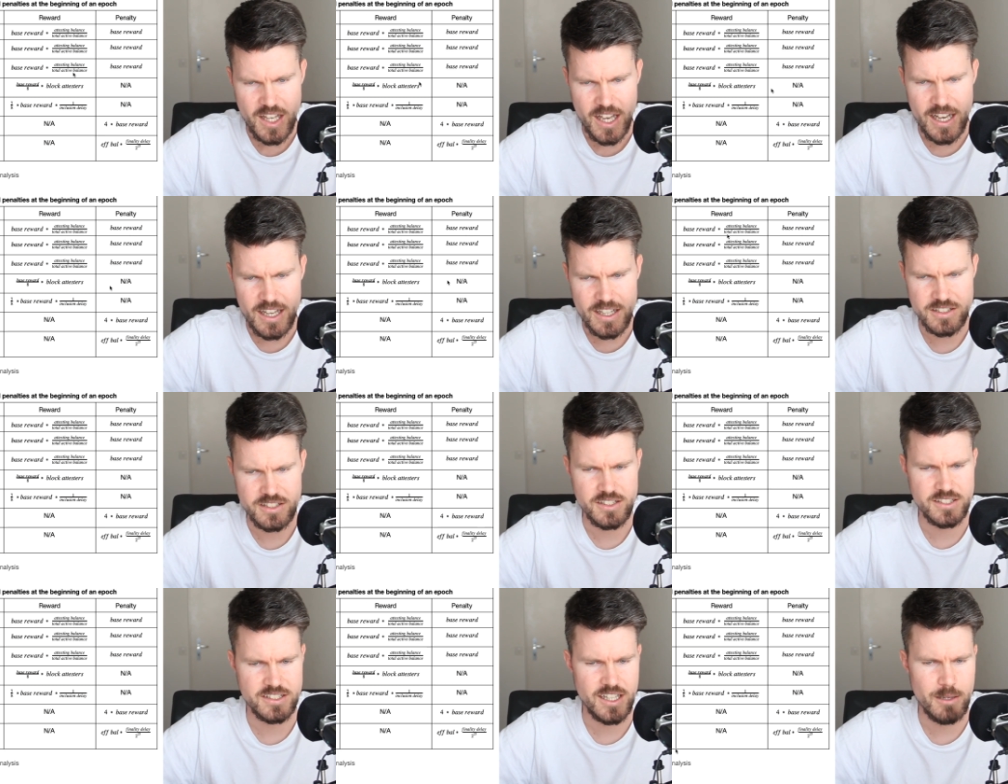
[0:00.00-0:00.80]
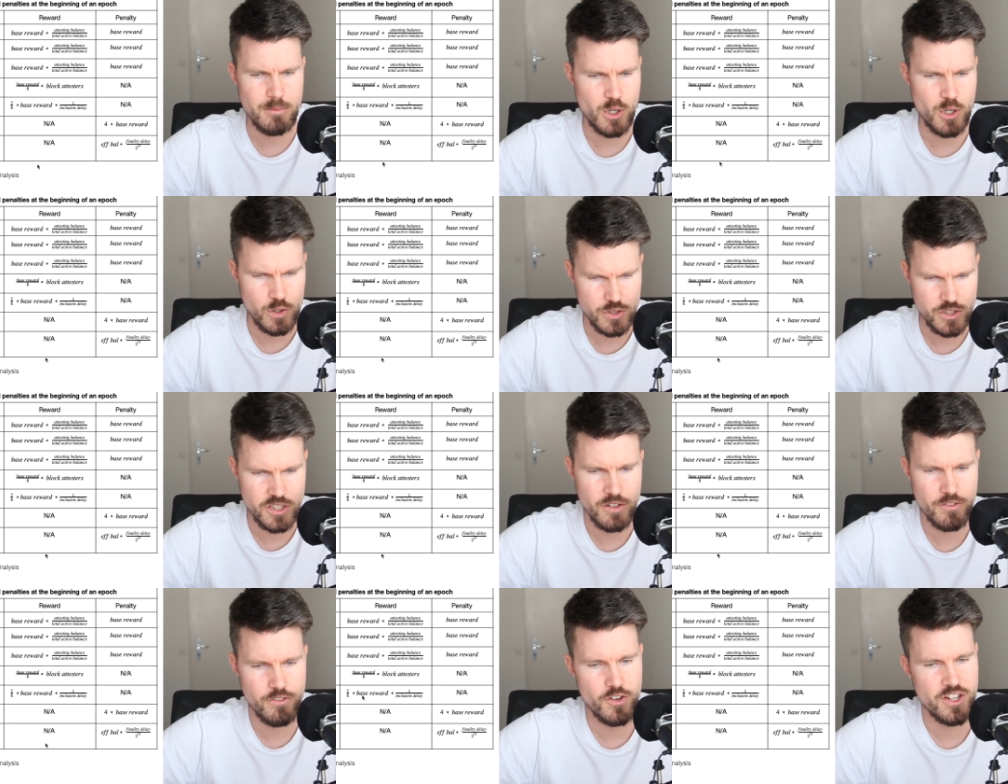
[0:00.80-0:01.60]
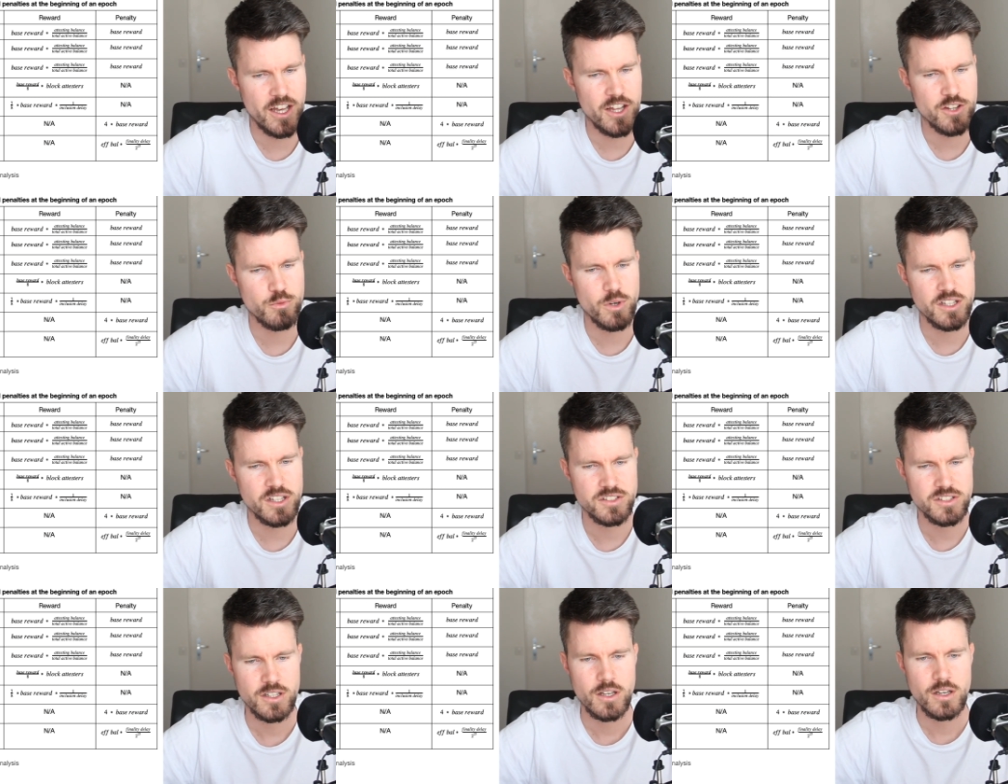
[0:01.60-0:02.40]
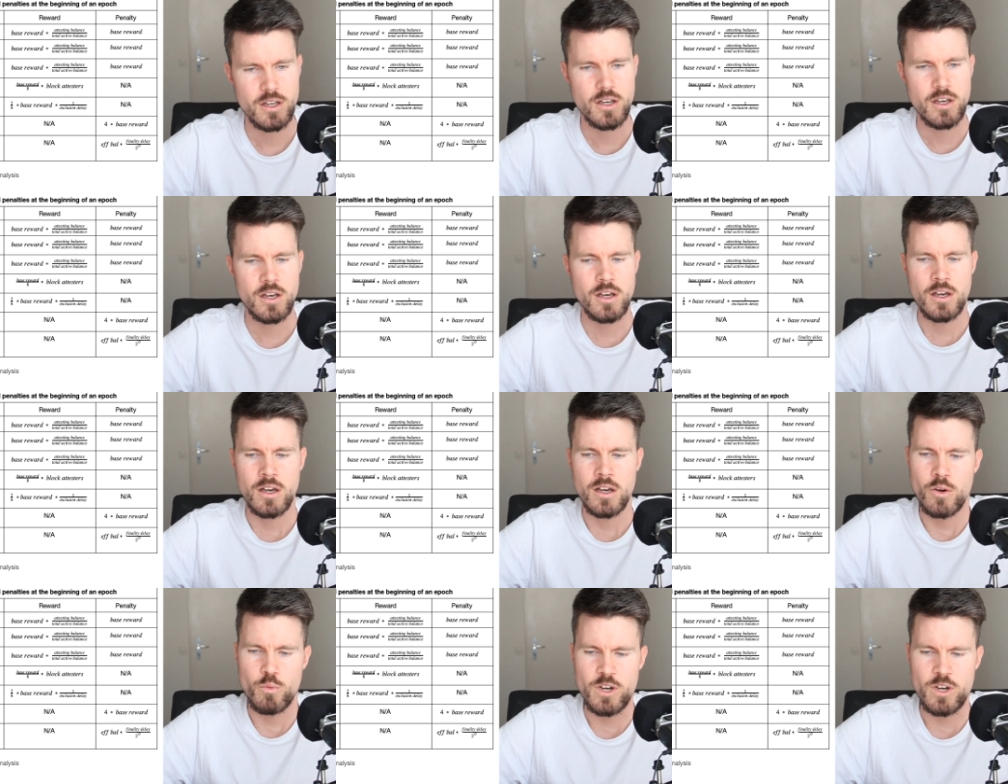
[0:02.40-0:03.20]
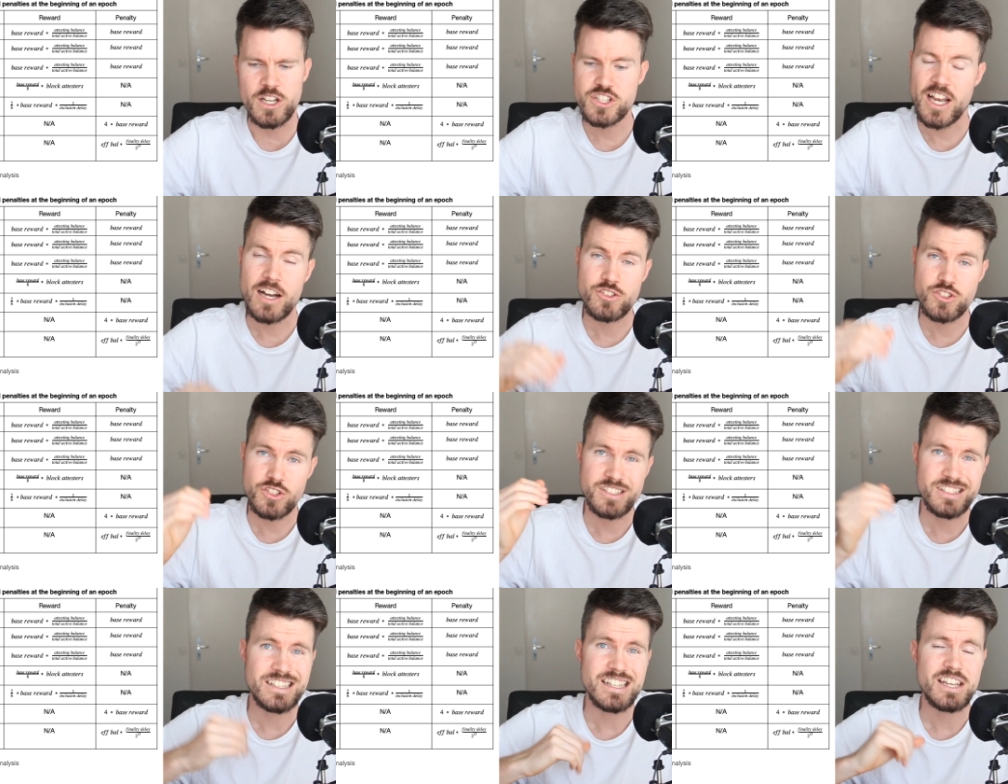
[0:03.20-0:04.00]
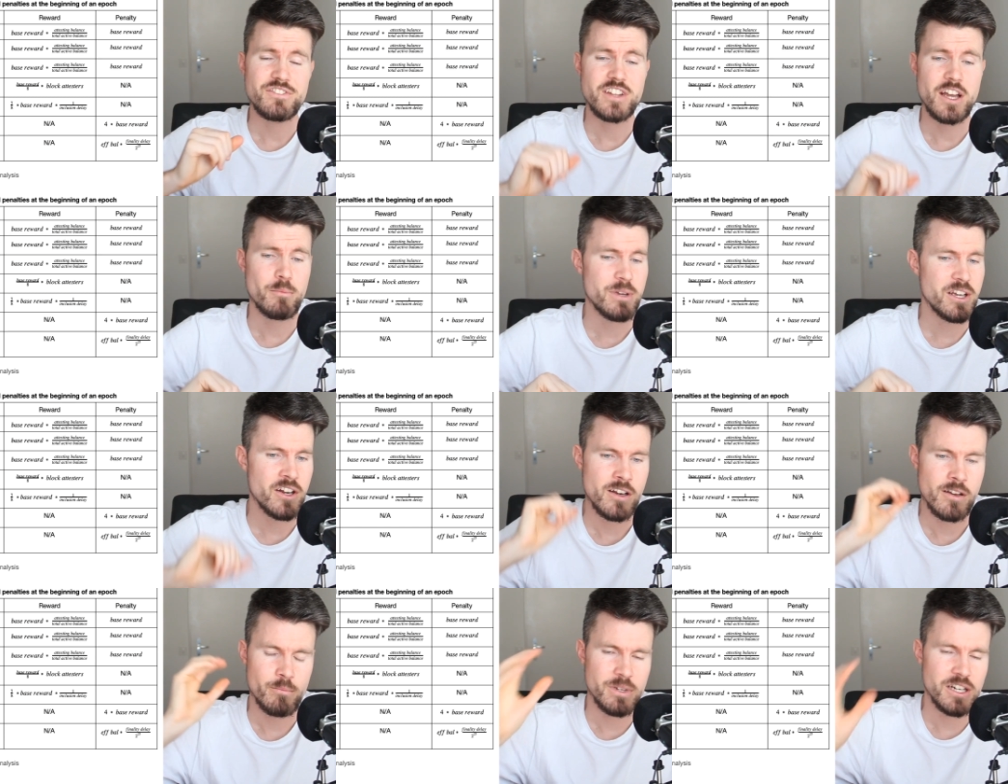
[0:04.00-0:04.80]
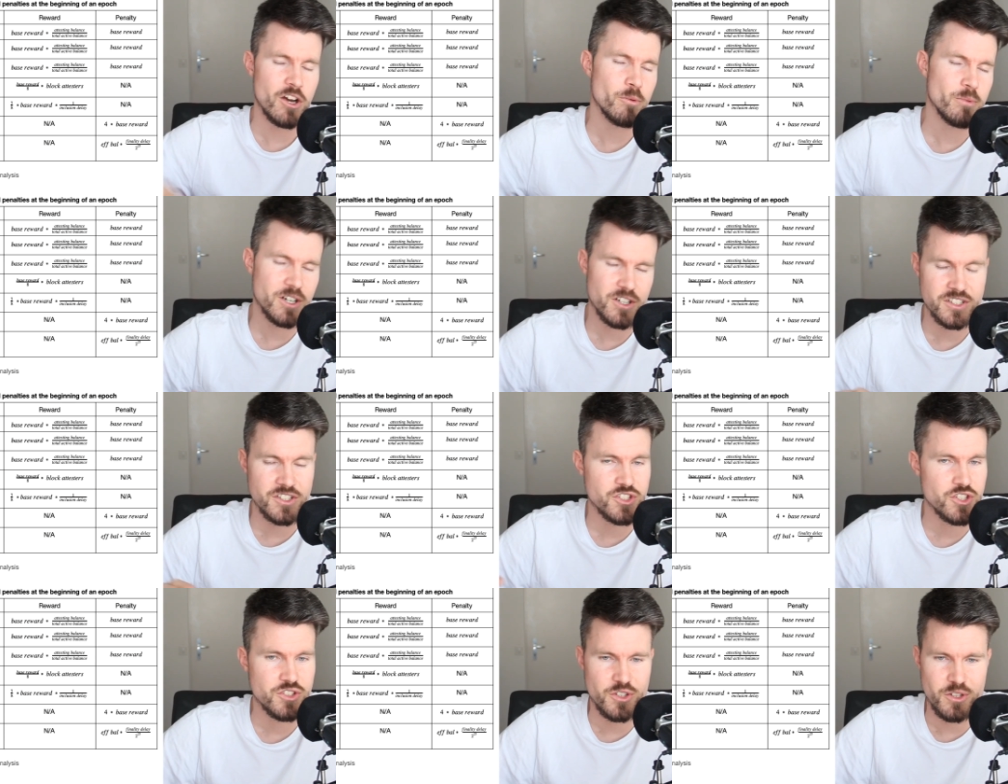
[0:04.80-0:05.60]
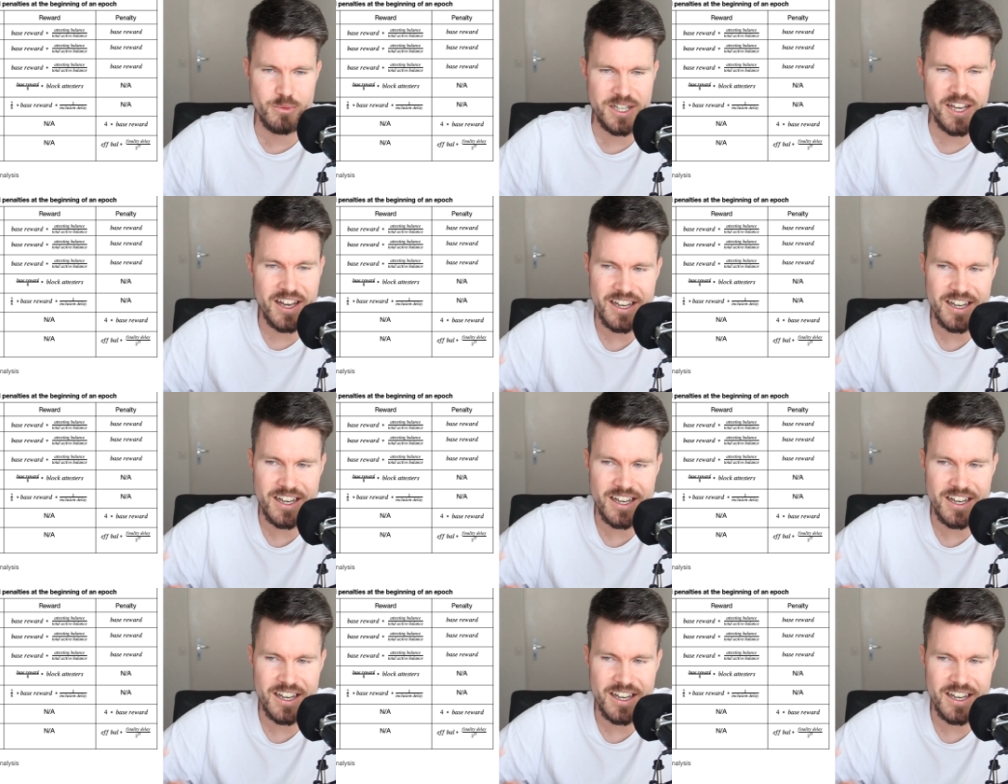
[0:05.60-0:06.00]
And the same goes for the other ones, which I'll just leave down be below because it's just going to be